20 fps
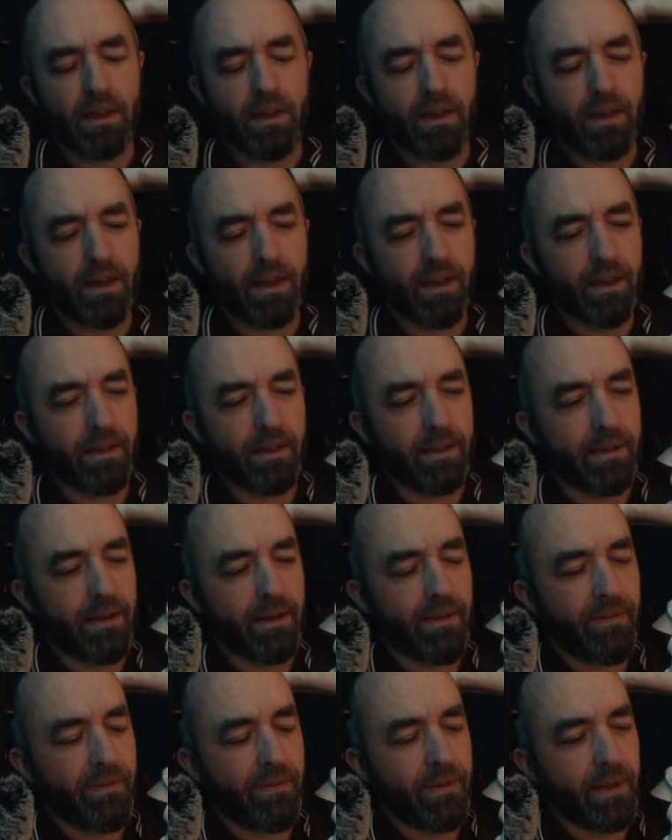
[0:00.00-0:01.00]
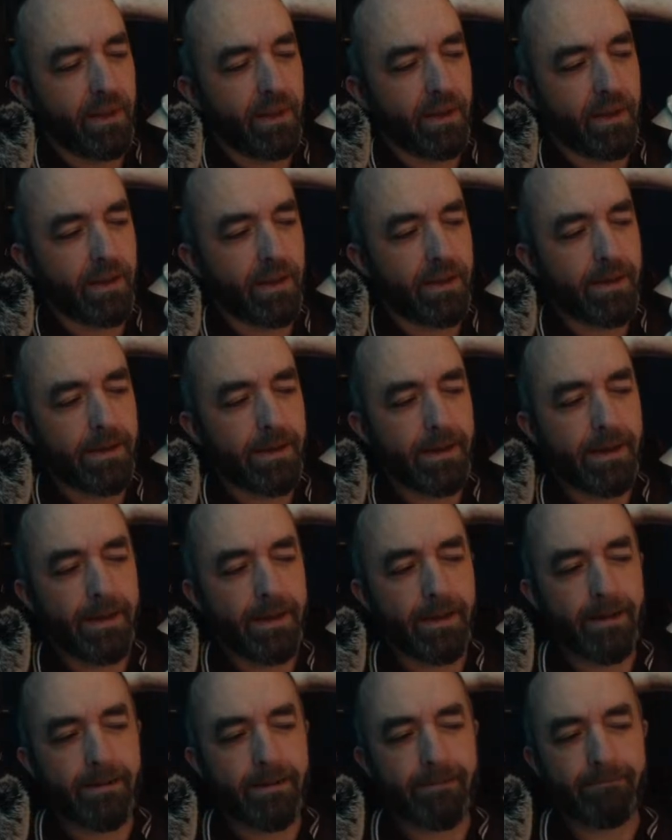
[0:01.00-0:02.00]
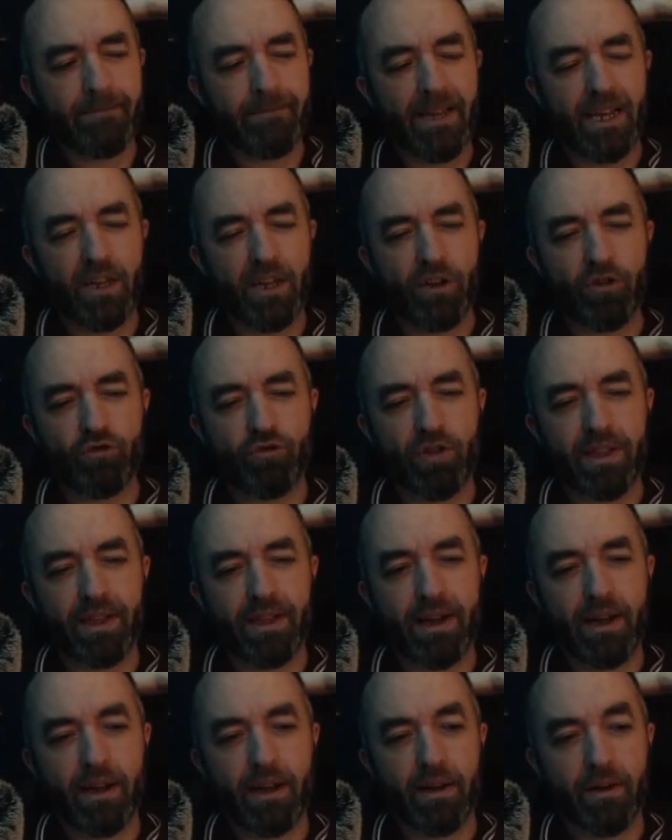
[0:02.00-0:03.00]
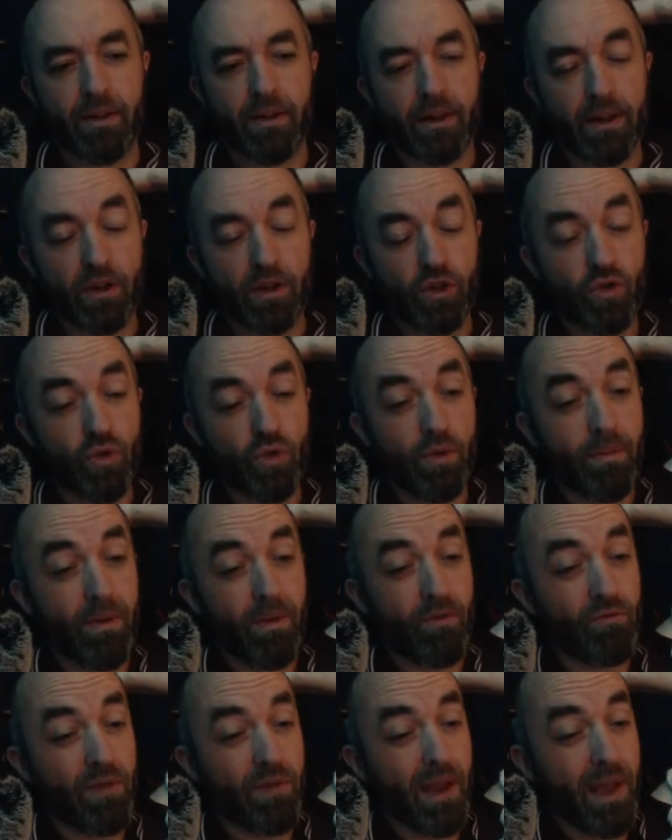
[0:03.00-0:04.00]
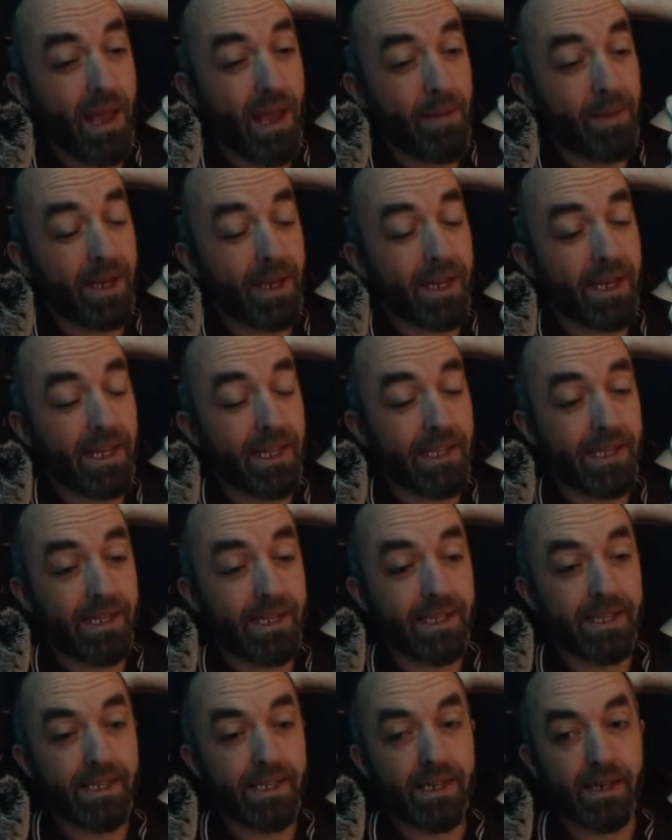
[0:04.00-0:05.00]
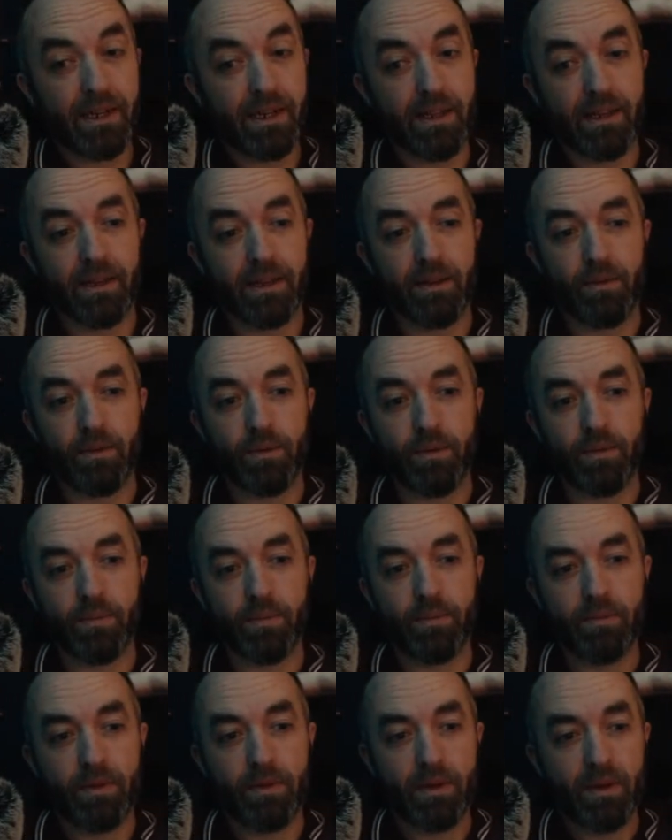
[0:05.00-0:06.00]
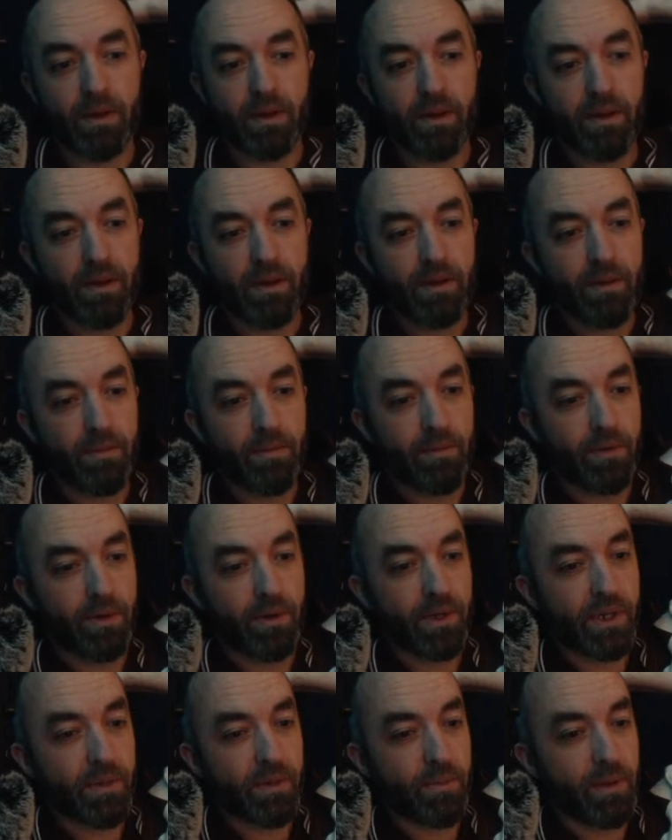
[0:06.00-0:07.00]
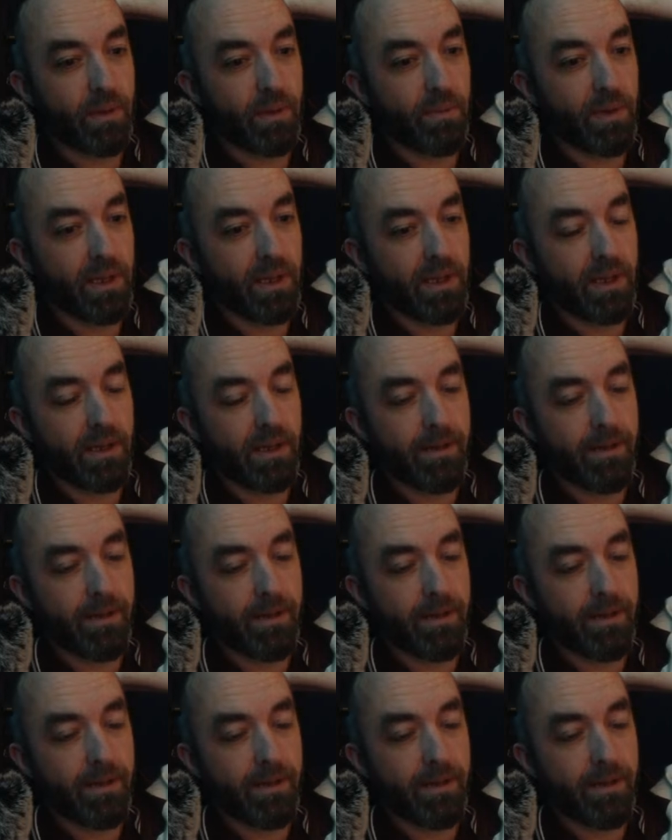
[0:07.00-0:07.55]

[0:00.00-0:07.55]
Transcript: and I feel like I could retire there. So emigrating to Thailand would possibly be